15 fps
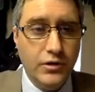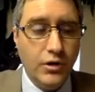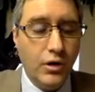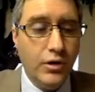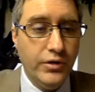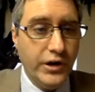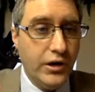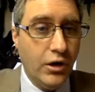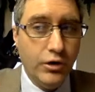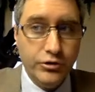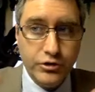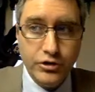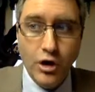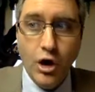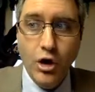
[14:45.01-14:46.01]
called they call
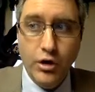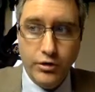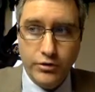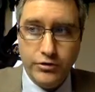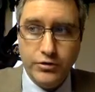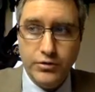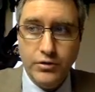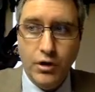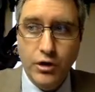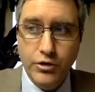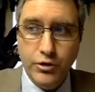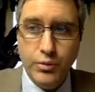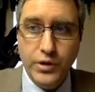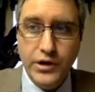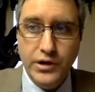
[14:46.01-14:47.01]
scars on
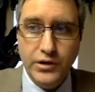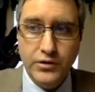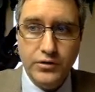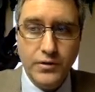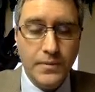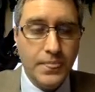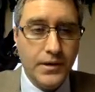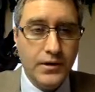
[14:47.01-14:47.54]
the rings